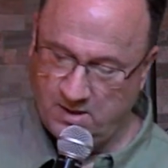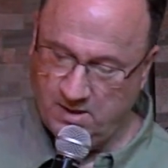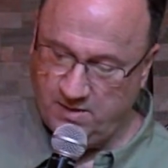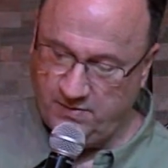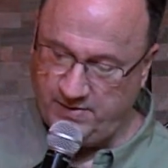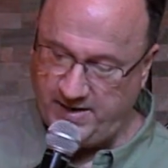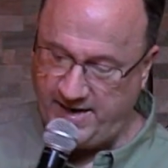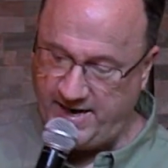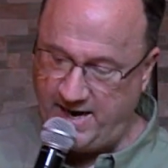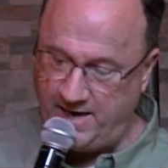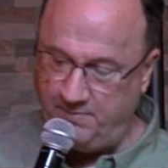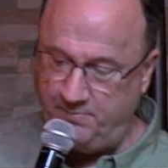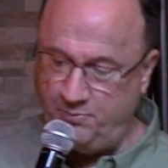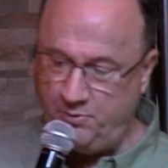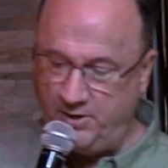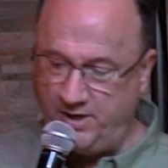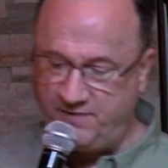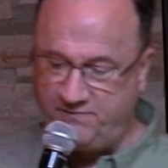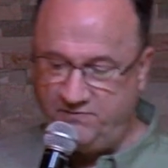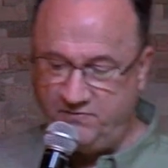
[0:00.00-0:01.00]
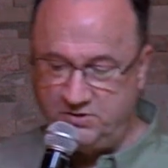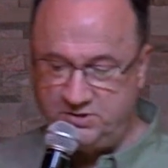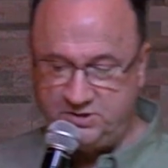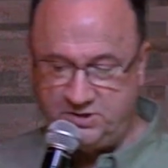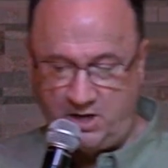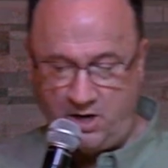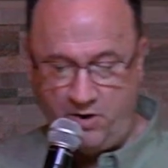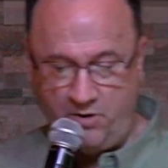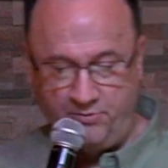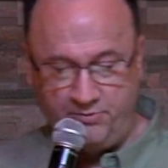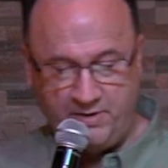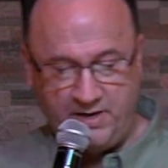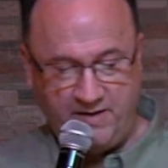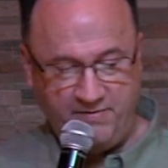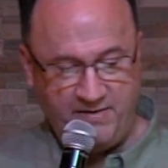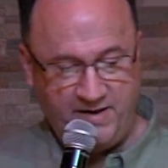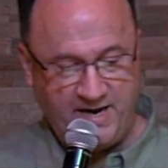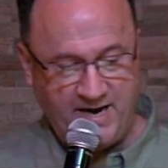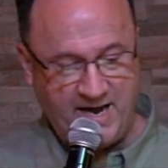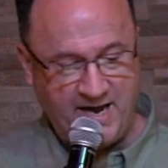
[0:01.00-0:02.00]
They had brick for stone, and
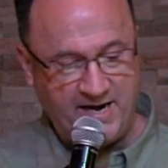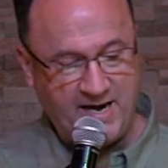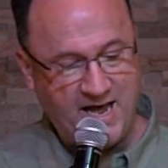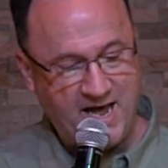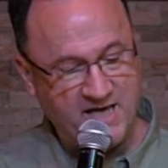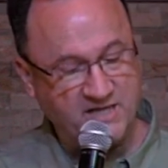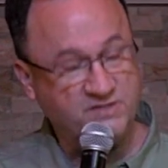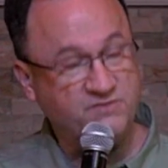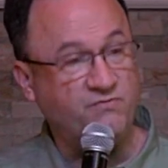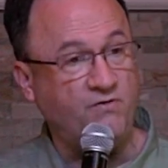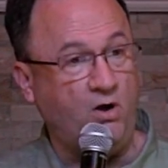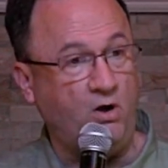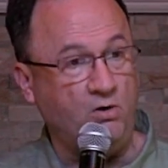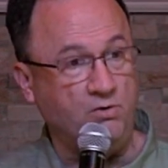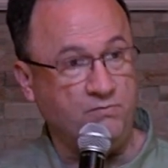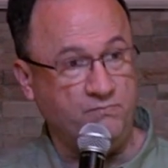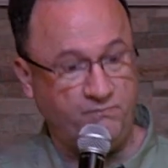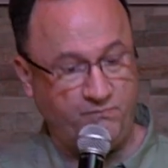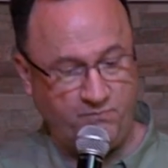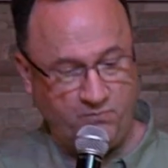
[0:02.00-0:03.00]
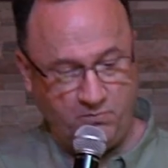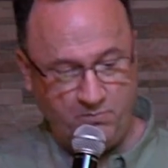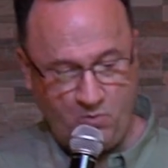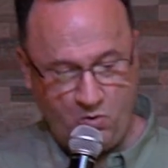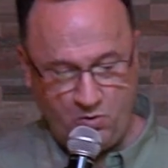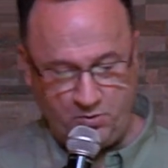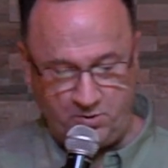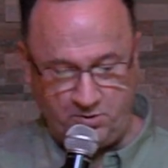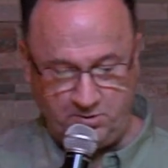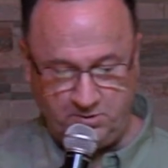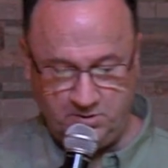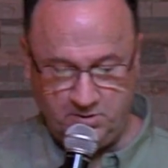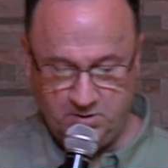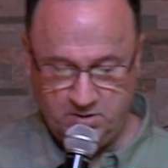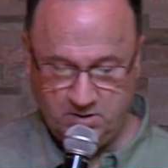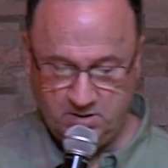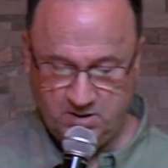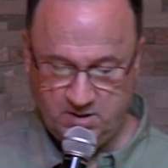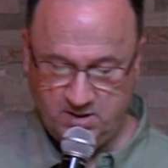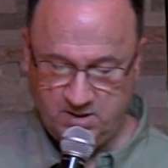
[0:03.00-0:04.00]
they had asphalt for mortar.
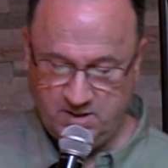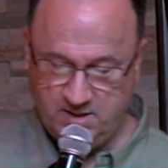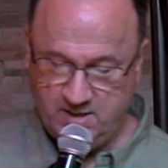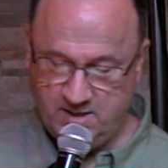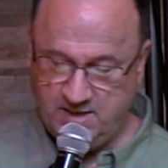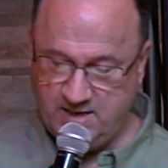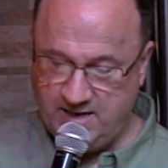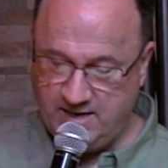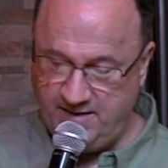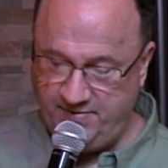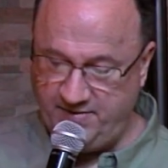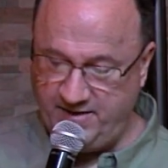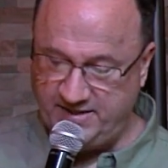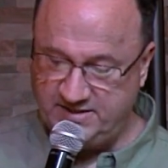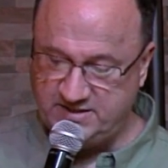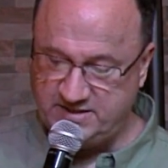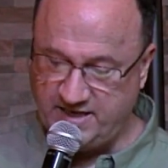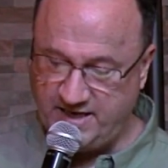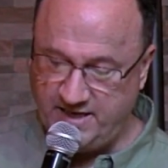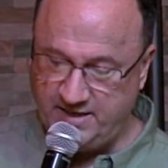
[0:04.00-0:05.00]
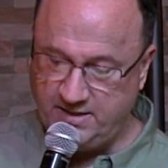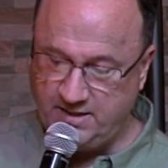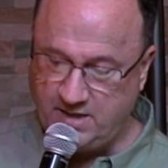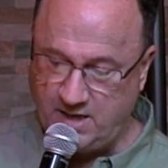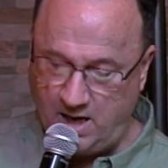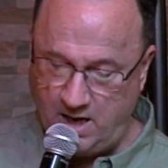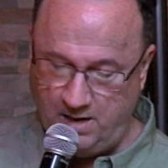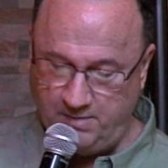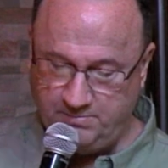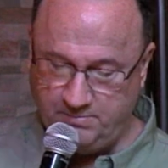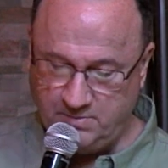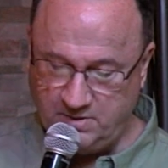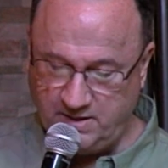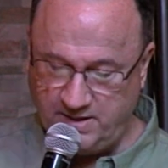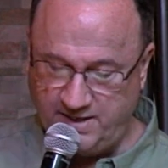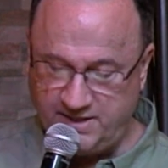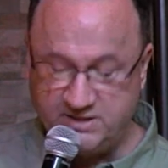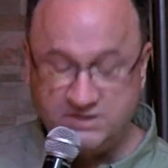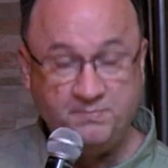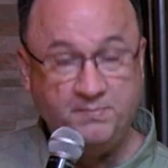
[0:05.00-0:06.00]
And they said, "Come,
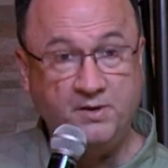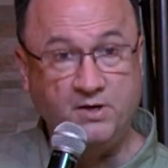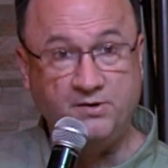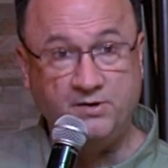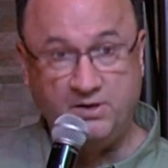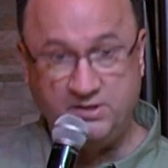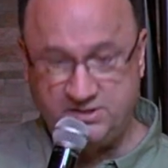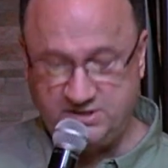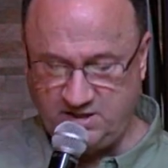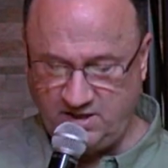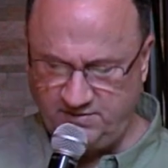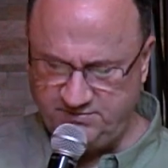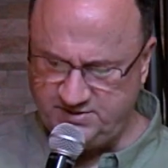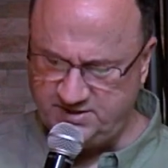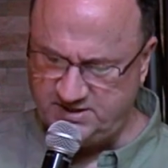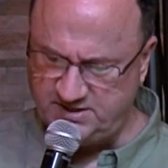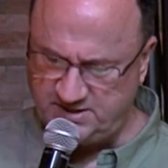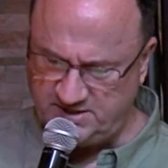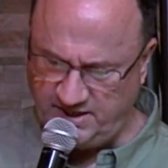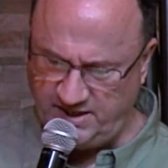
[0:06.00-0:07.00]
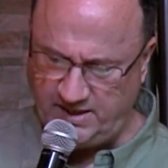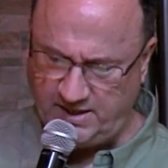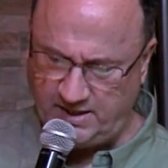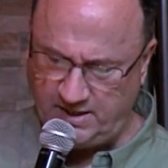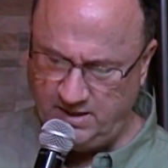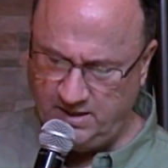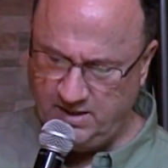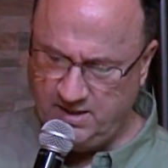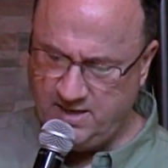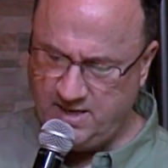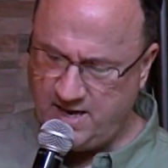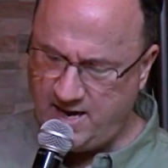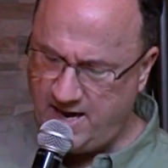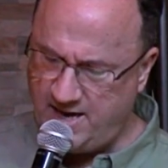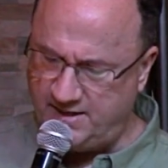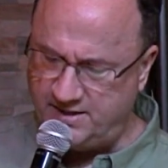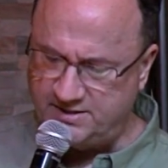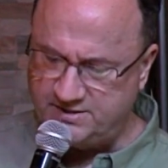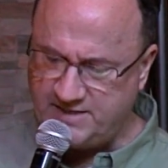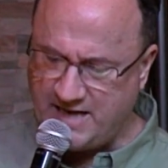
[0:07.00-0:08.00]
let us build ourselves a city,
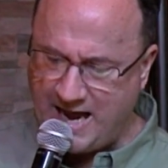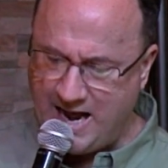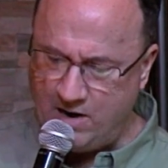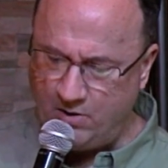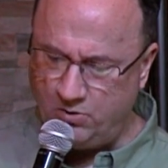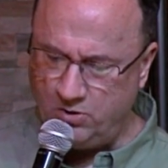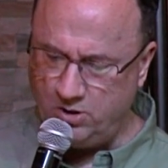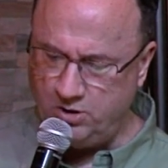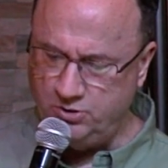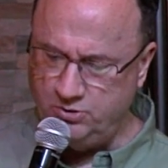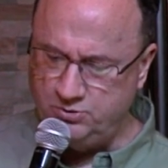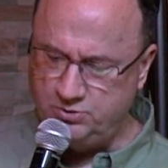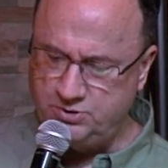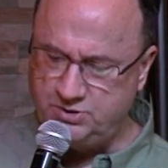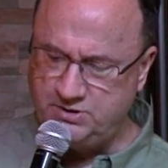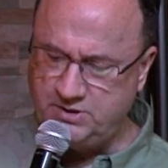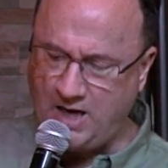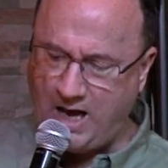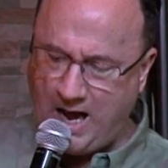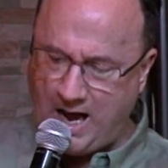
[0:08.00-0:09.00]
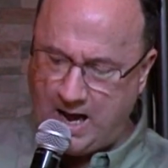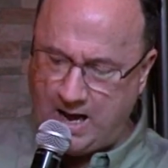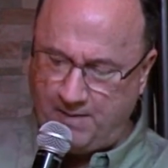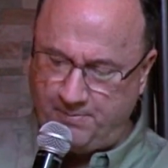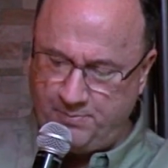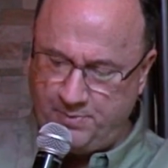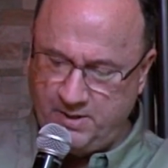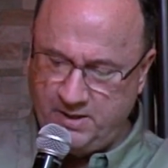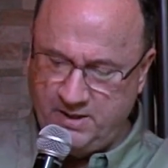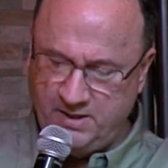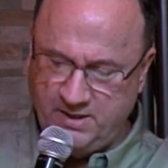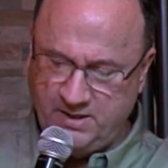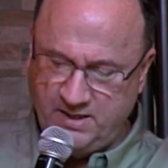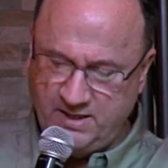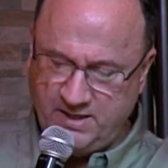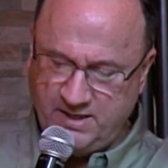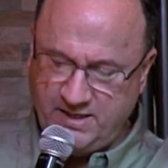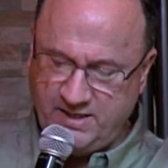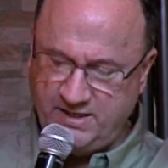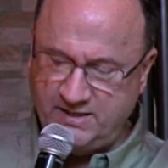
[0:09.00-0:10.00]
and a tower whose top
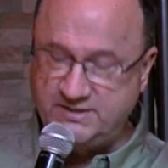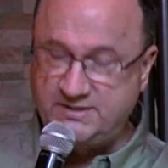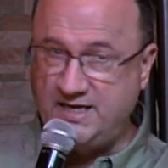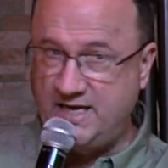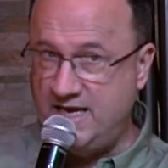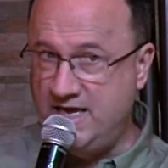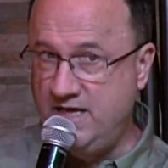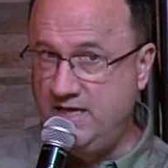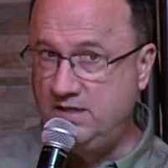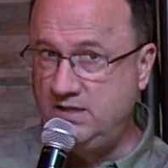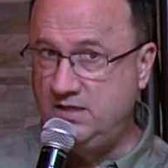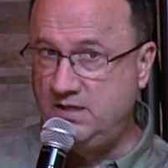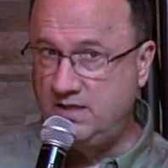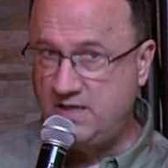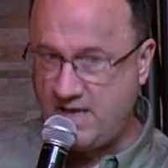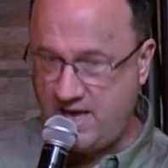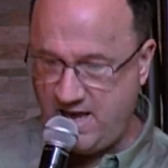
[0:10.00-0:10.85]
is in the